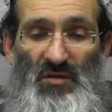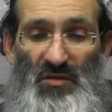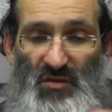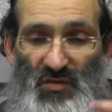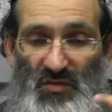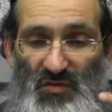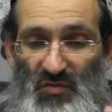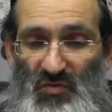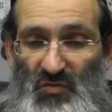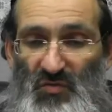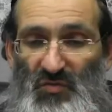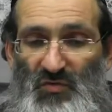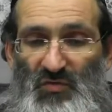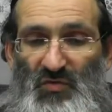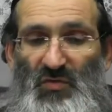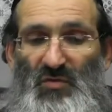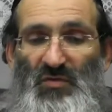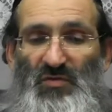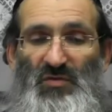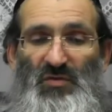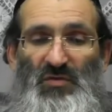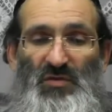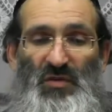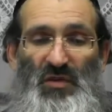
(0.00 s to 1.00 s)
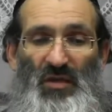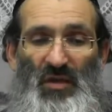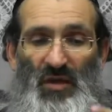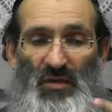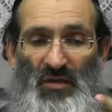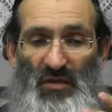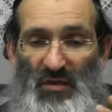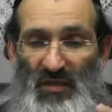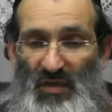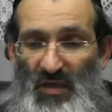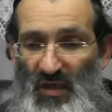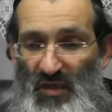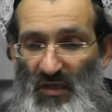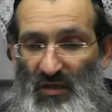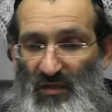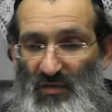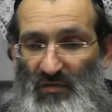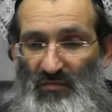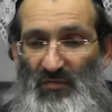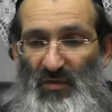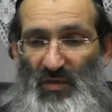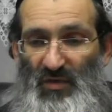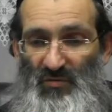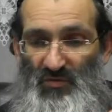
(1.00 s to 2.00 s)
the nitzutzos, and the kelim,
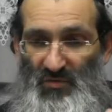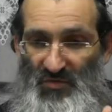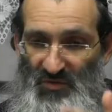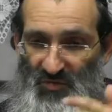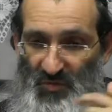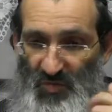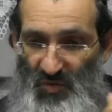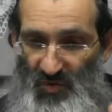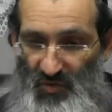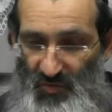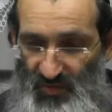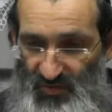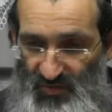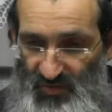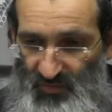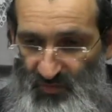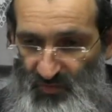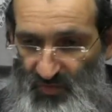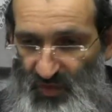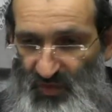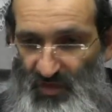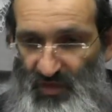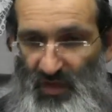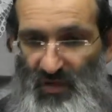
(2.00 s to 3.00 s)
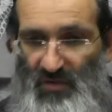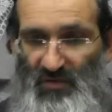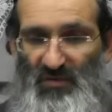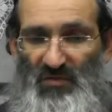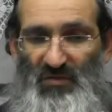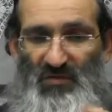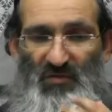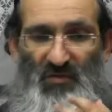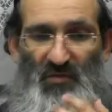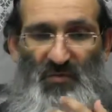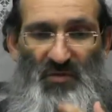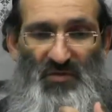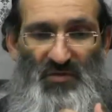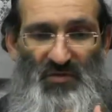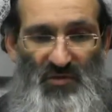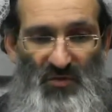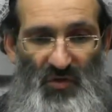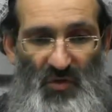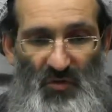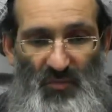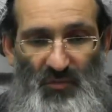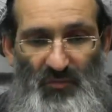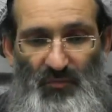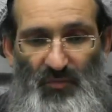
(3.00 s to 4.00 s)
as we spoke about just right now, just a few minutes
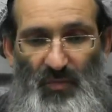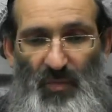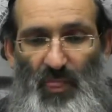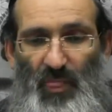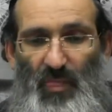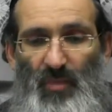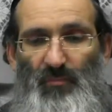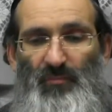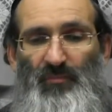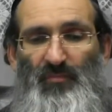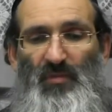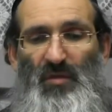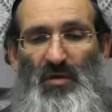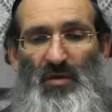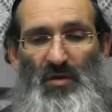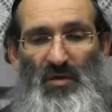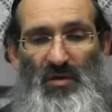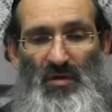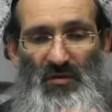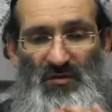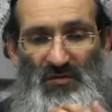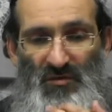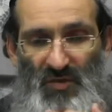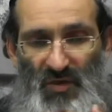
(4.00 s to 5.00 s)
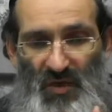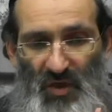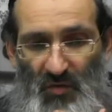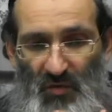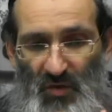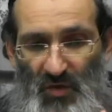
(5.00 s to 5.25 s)
ago. So